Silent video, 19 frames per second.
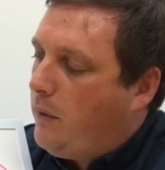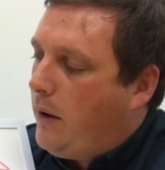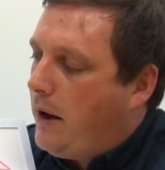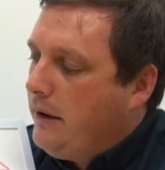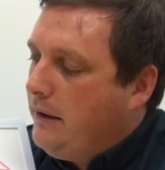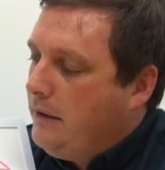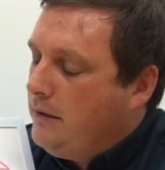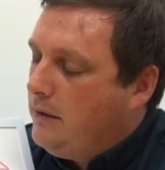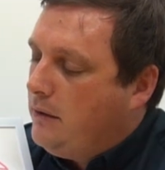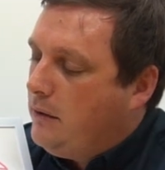
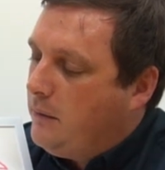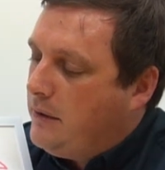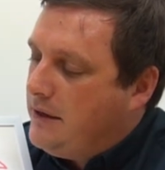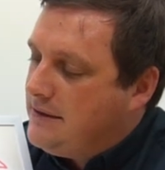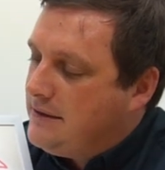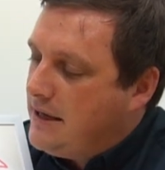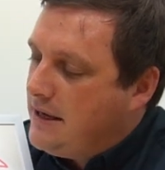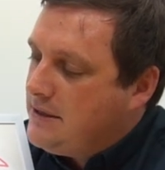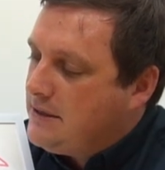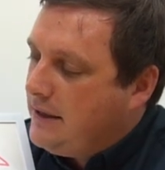one, we
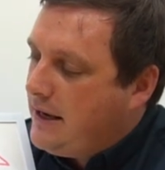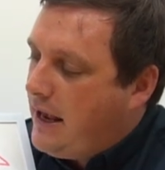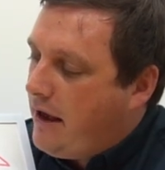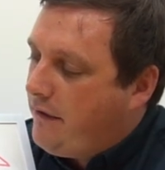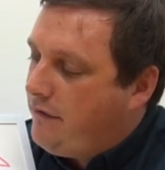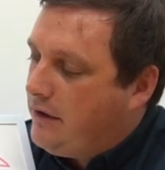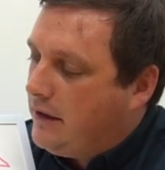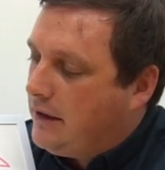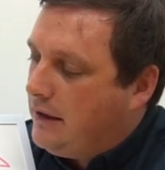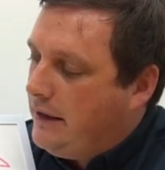essentially
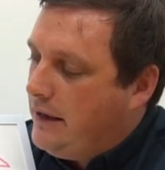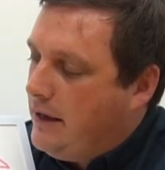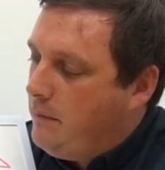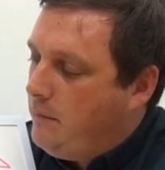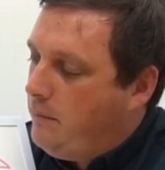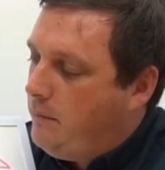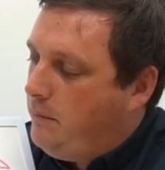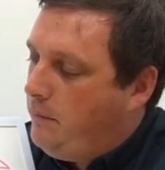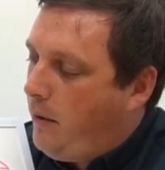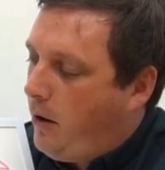have to
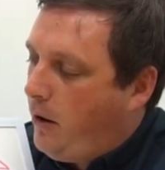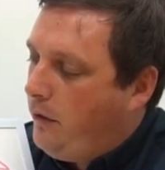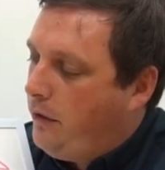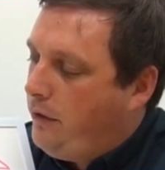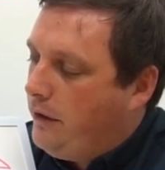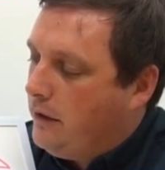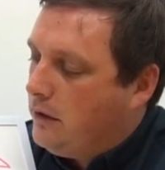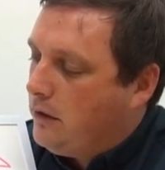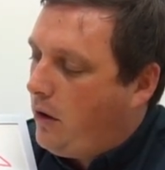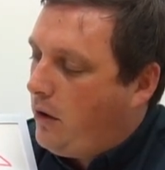clear
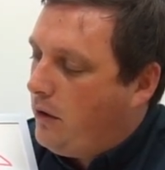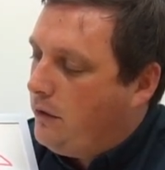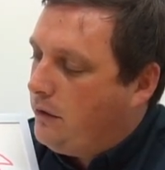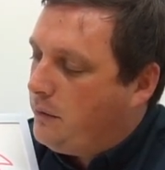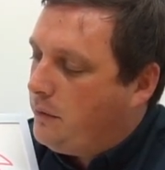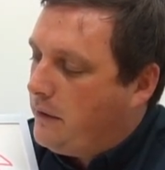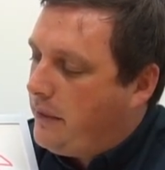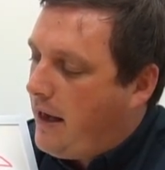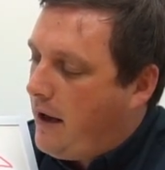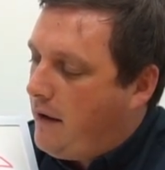both the
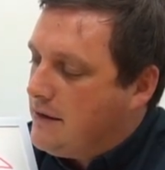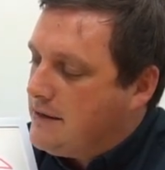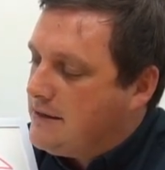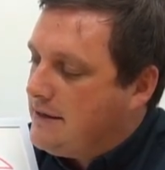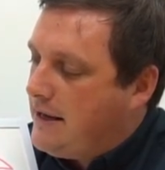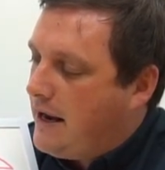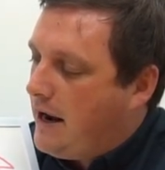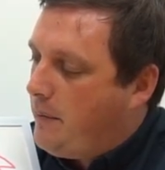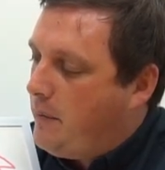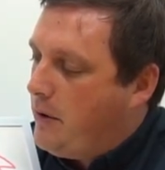loans with how it's
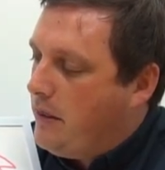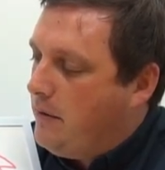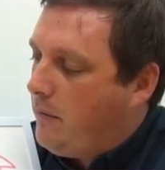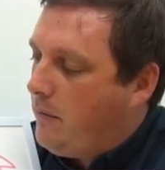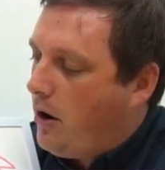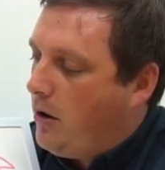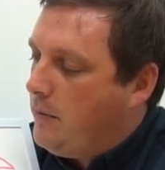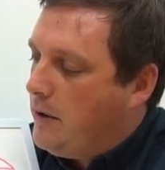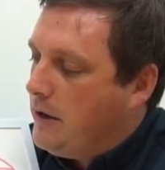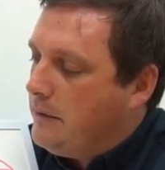set up at the
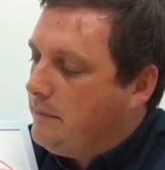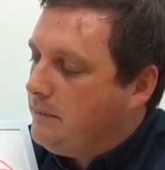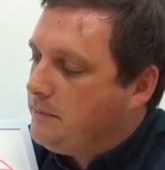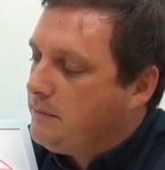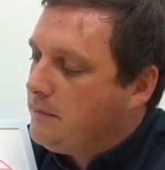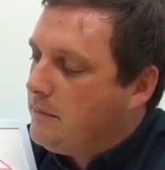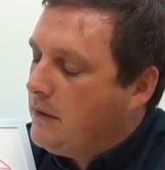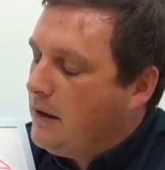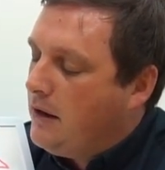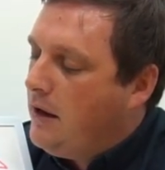moment.
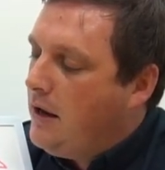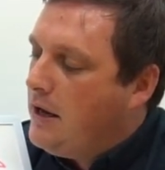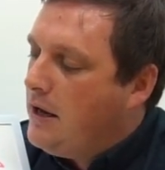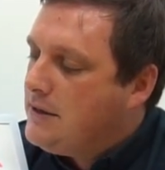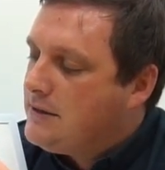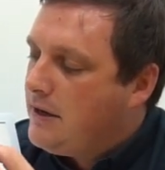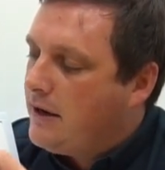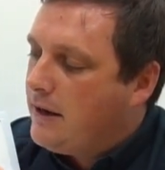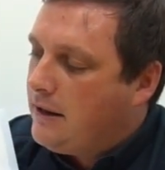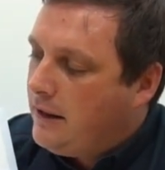
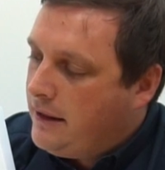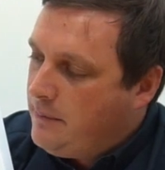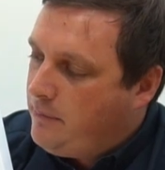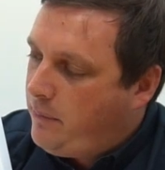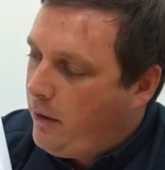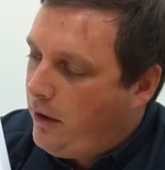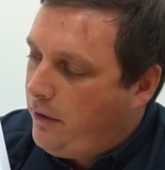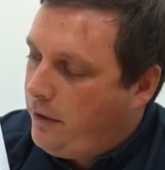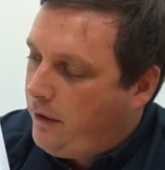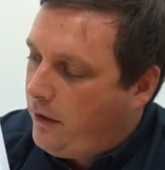So to clear
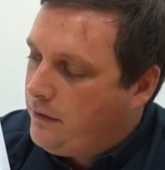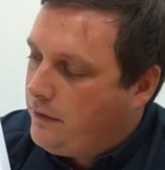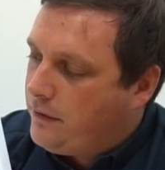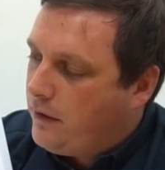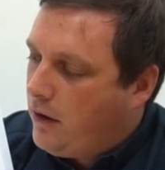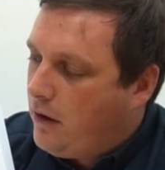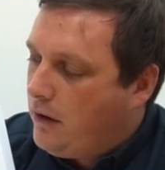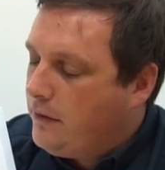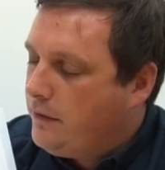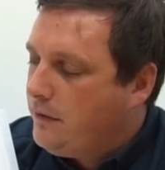both those
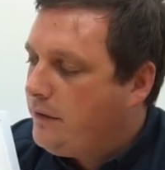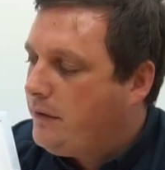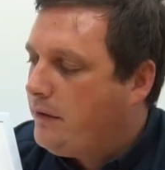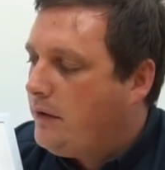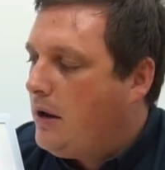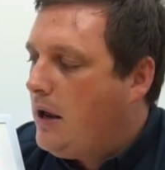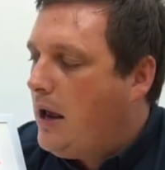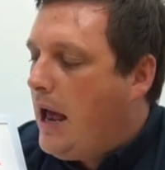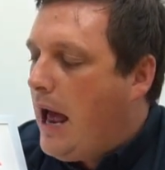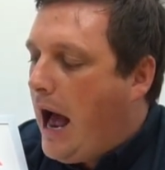loans,
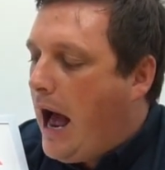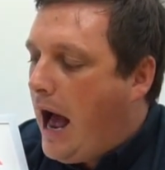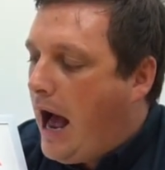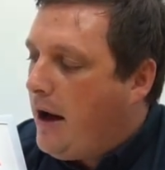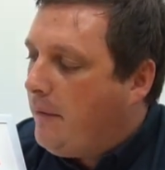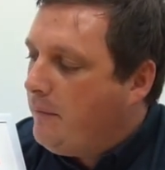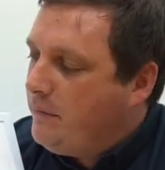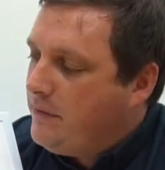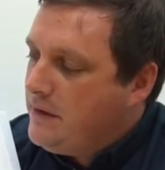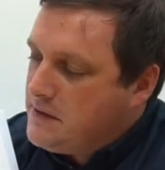
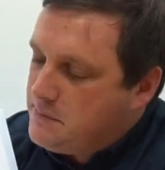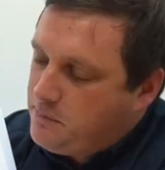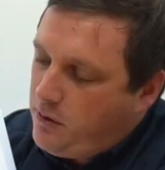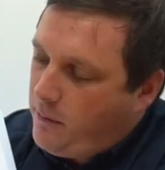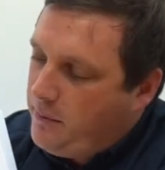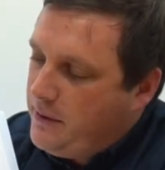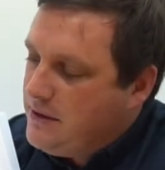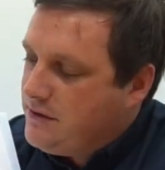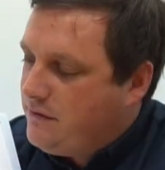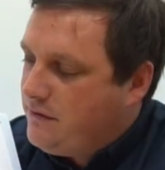this
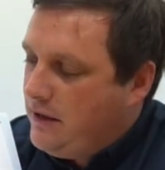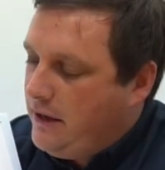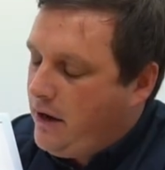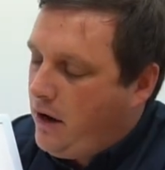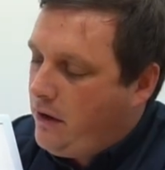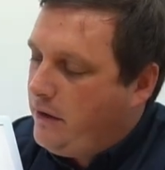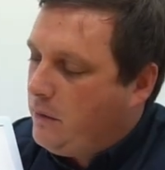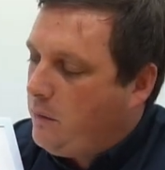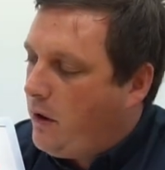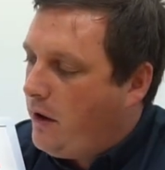property is really
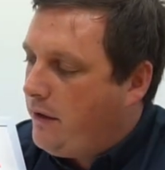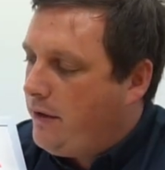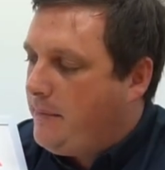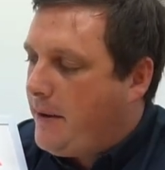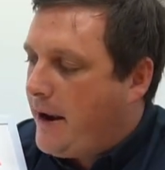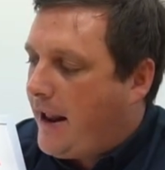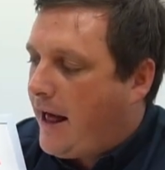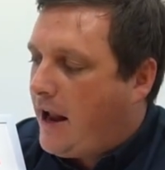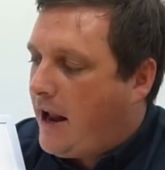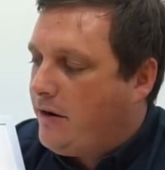only worth
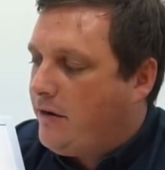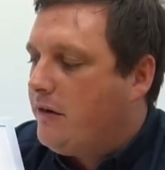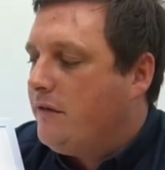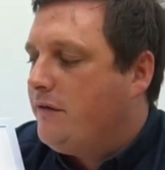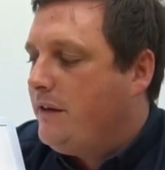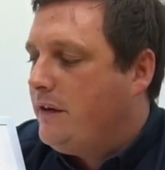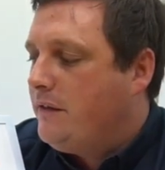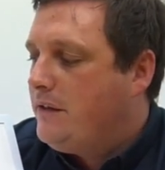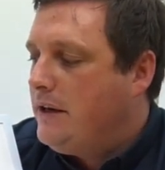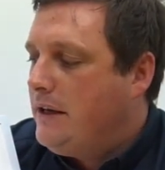about
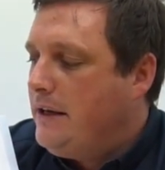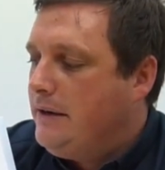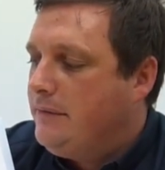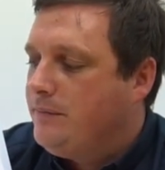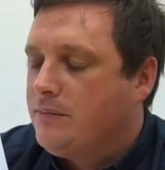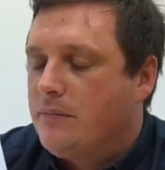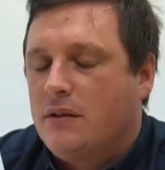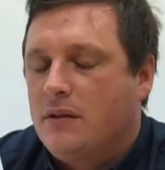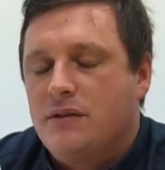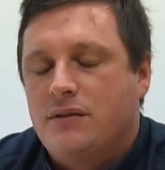
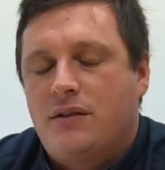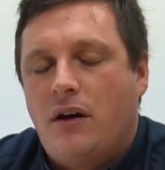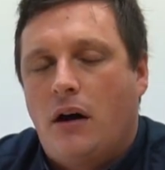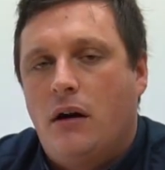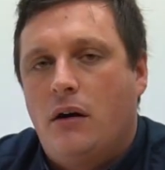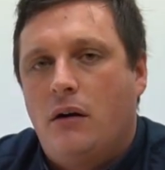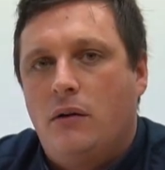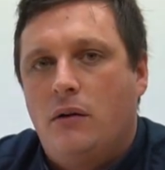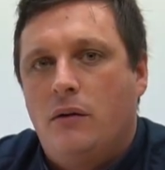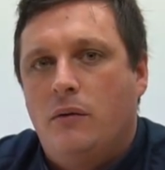150.
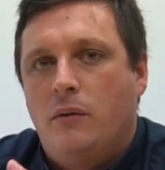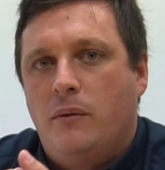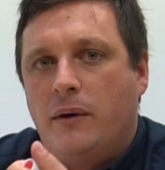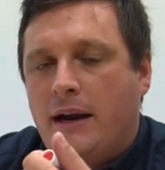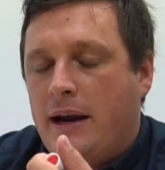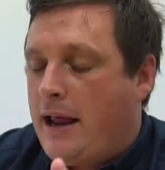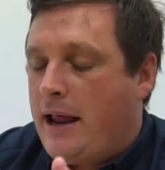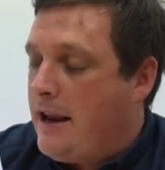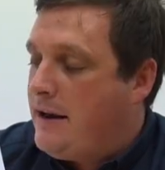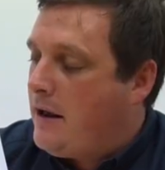So we're
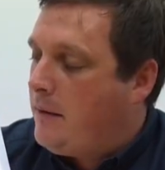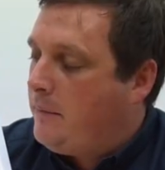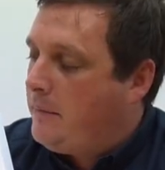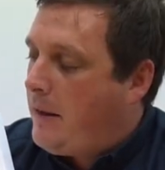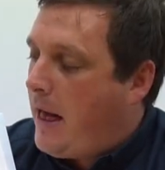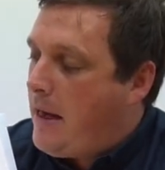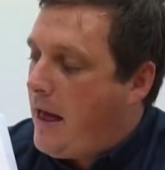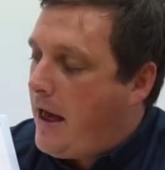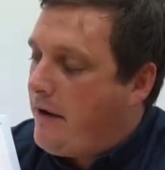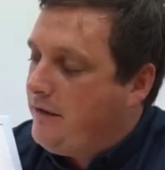going to end up
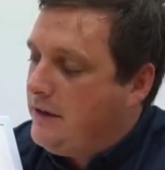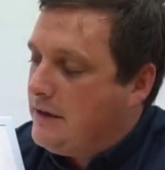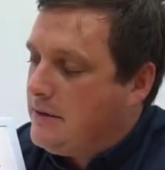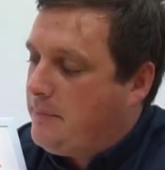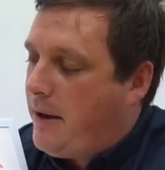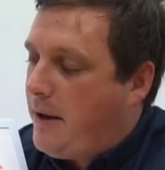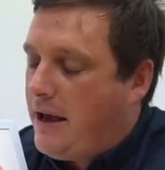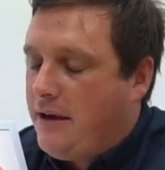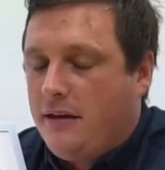having to